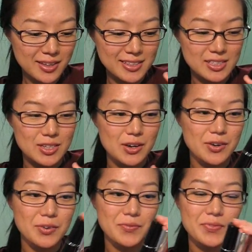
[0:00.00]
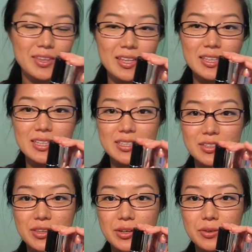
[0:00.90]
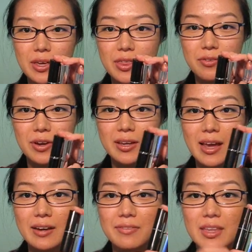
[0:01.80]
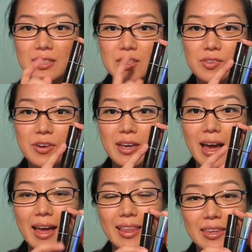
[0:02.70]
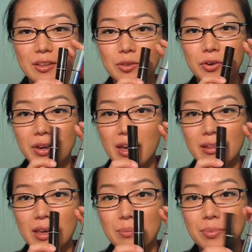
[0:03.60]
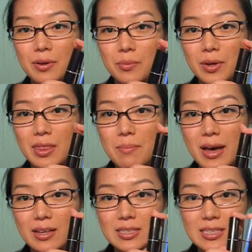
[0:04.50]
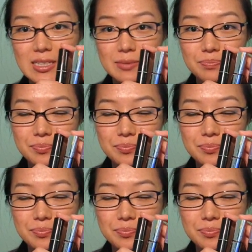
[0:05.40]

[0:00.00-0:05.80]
So these are the only three and out of these three I like the L'Oreal Hip one the best.